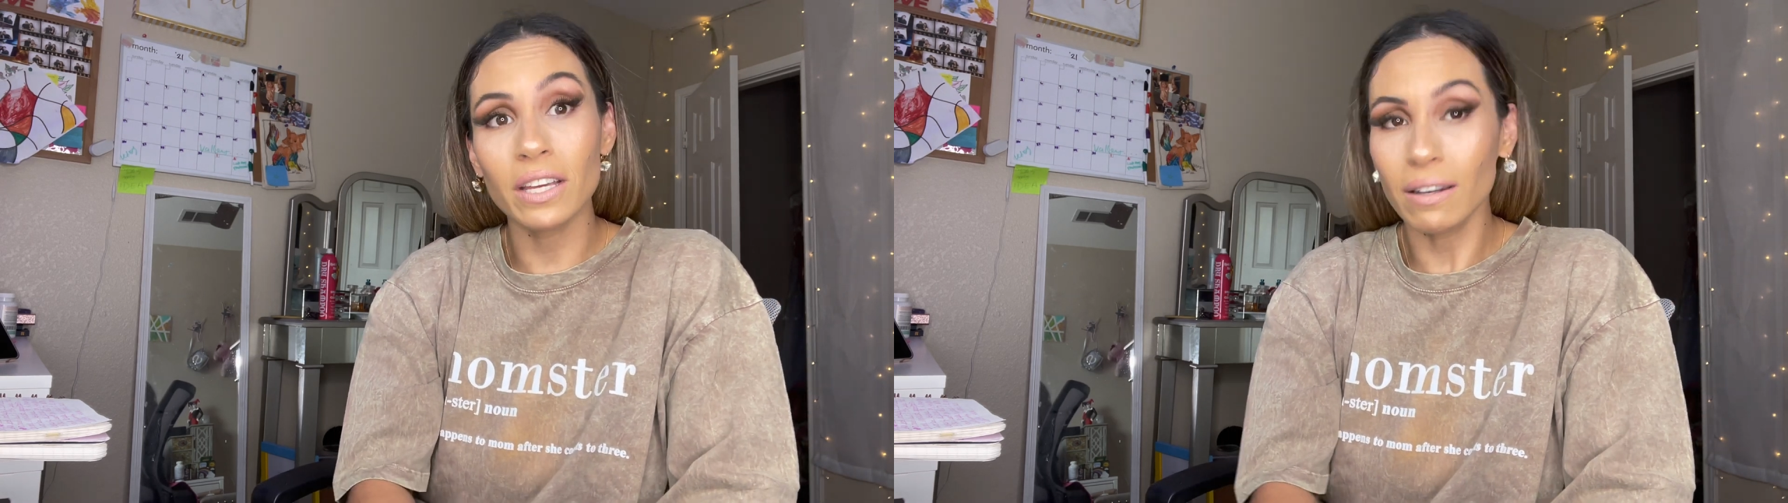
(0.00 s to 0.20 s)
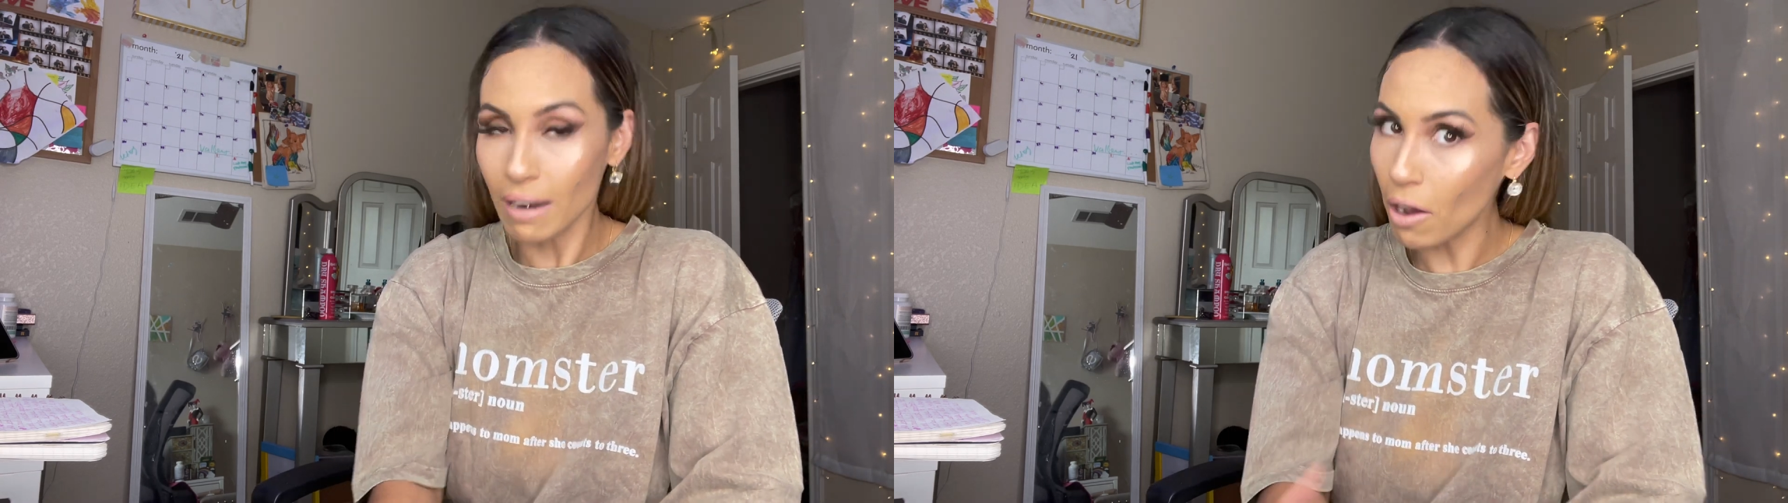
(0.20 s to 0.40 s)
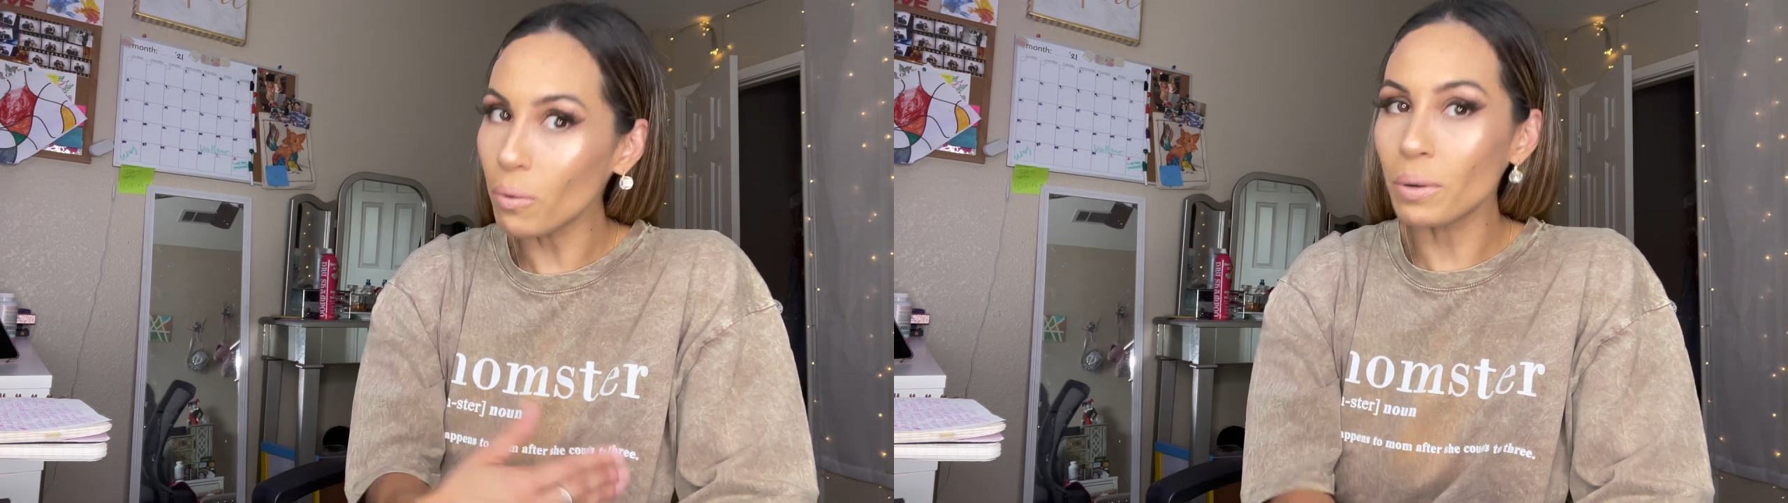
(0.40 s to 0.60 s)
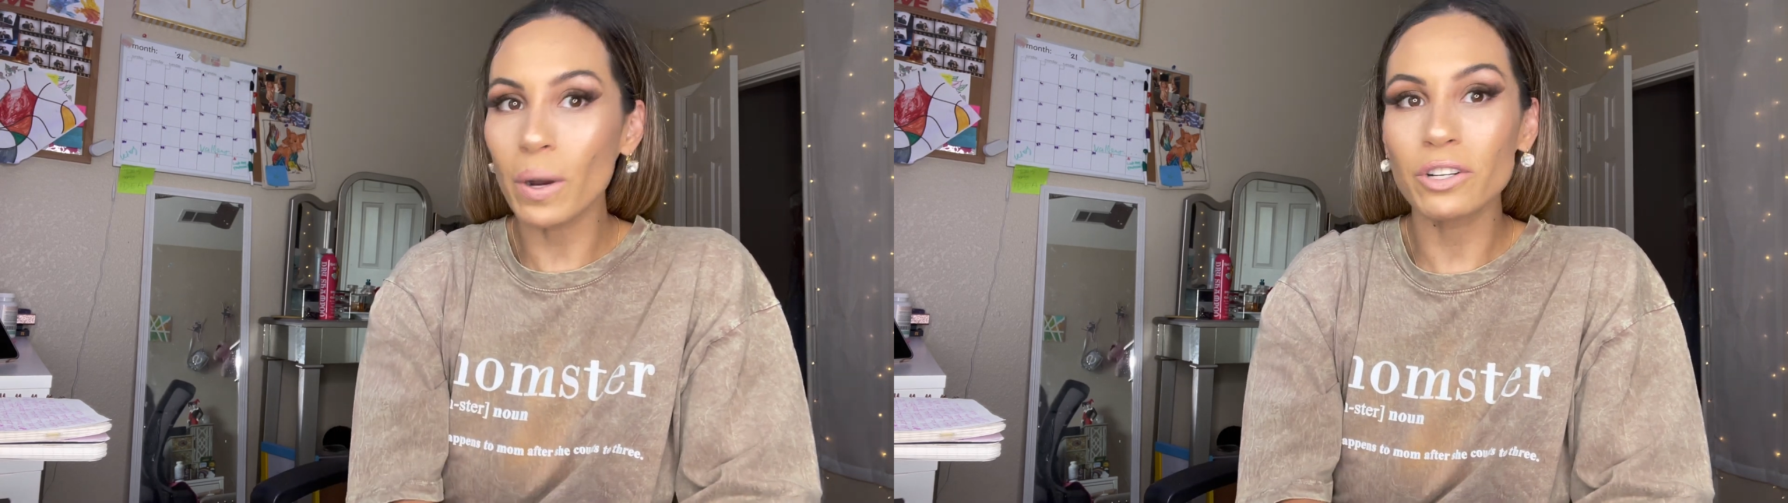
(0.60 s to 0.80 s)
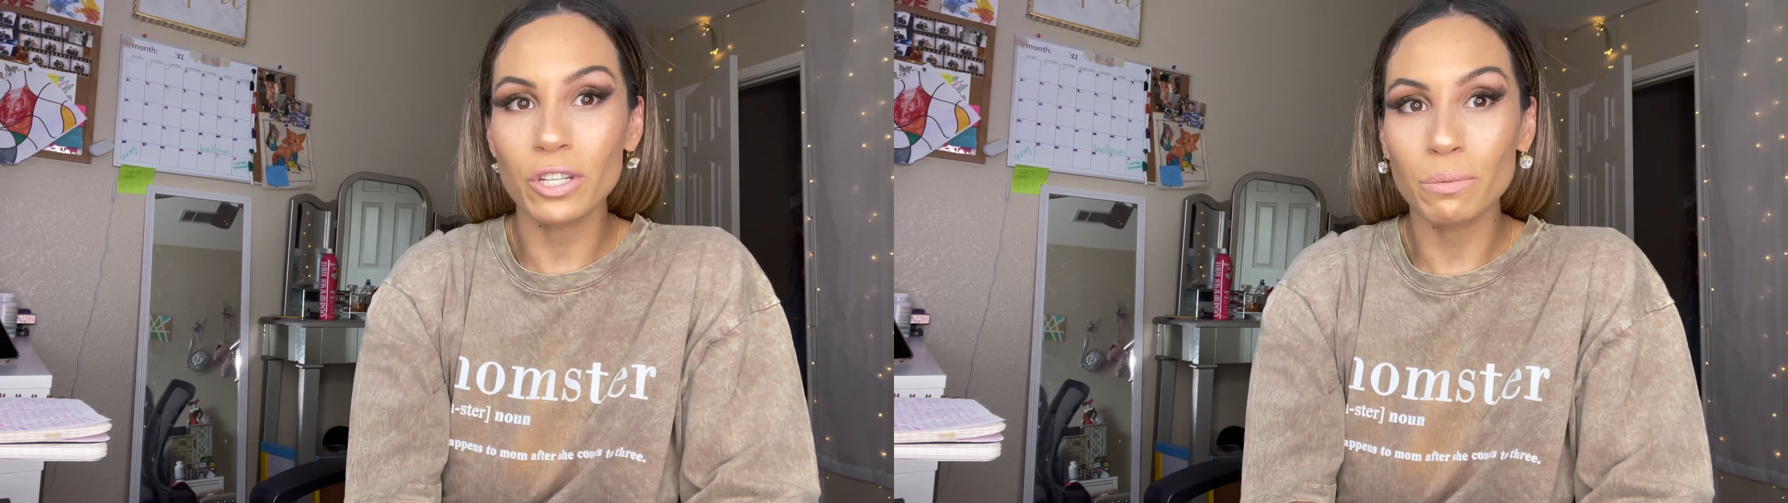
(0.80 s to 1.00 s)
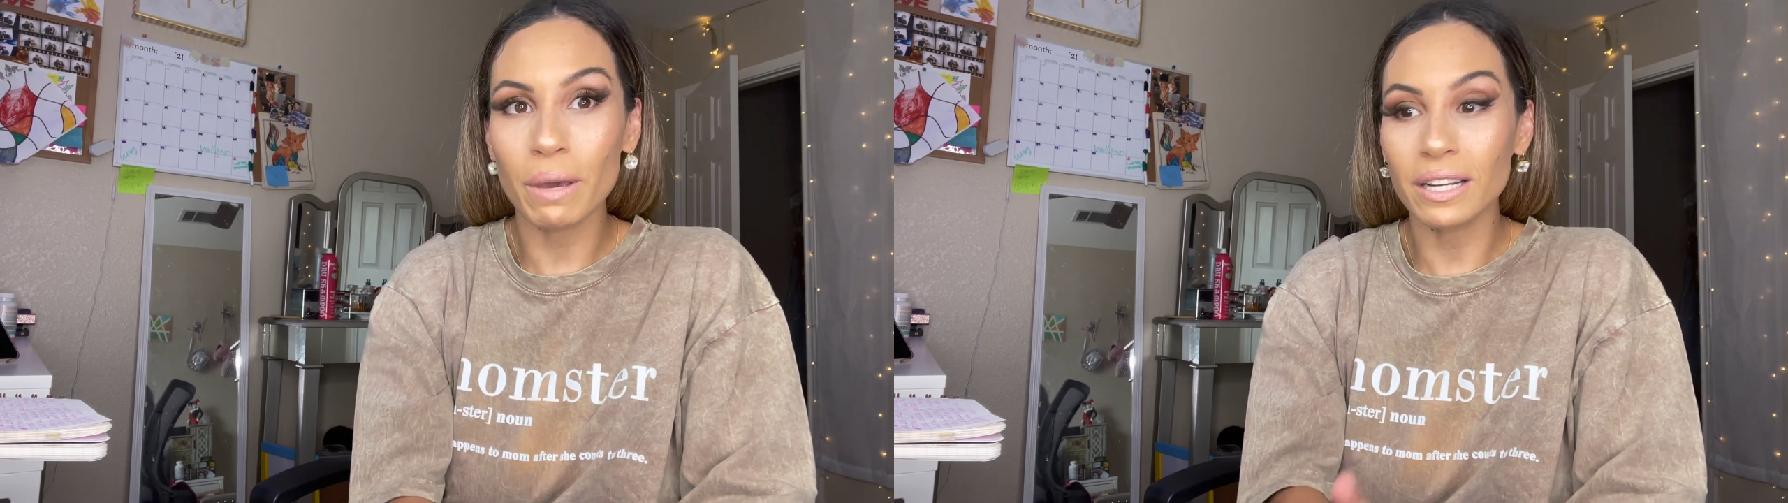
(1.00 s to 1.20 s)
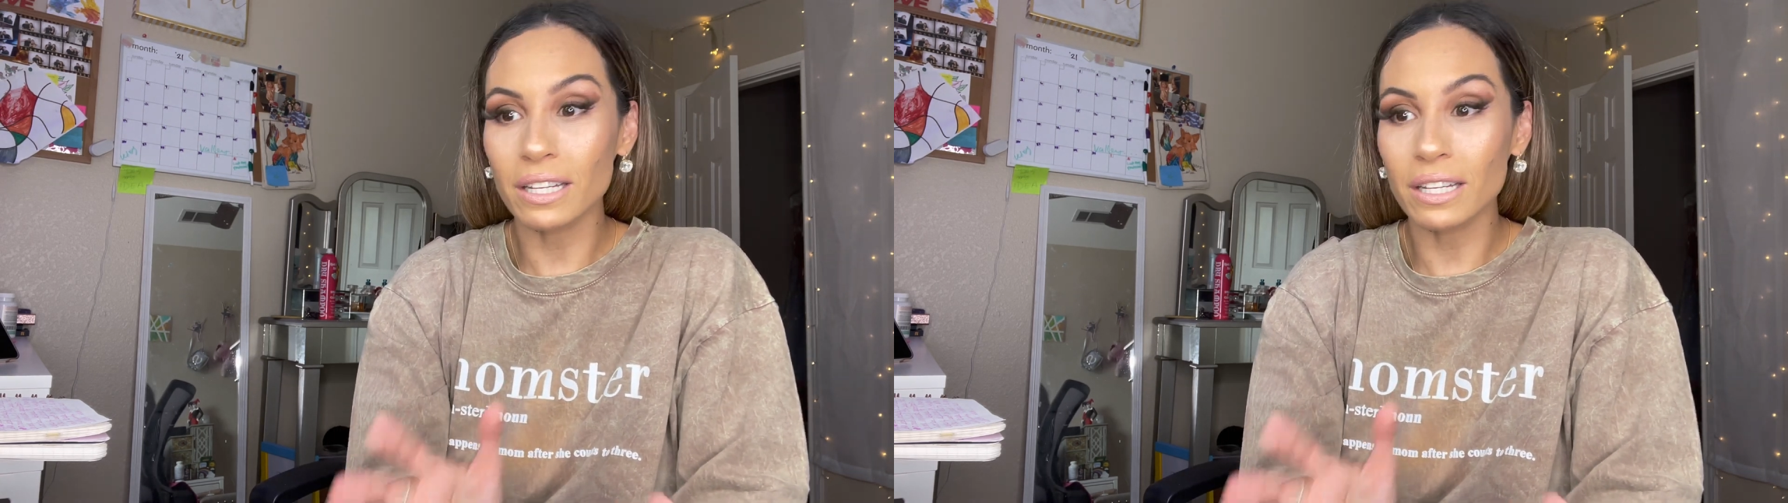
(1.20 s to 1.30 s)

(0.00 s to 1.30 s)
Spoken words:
now in retrospect.